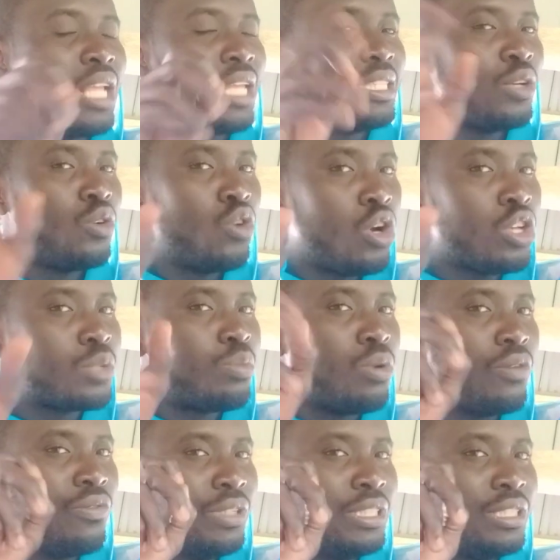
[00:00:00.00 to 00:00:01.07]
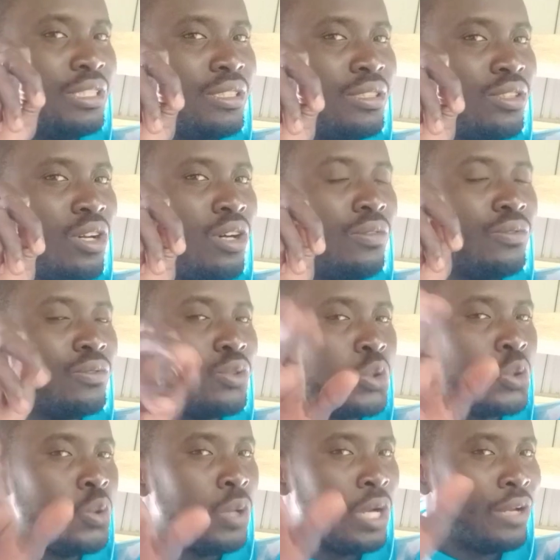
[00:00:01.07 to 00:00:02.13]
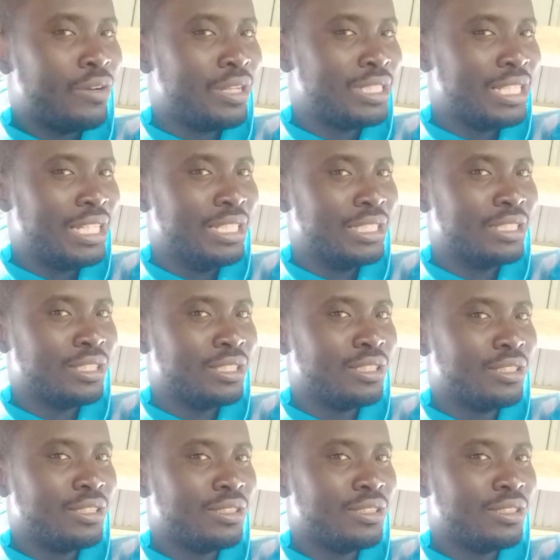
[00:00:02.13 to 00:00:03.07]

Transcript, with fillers: that's the gross profits of 200 cedis.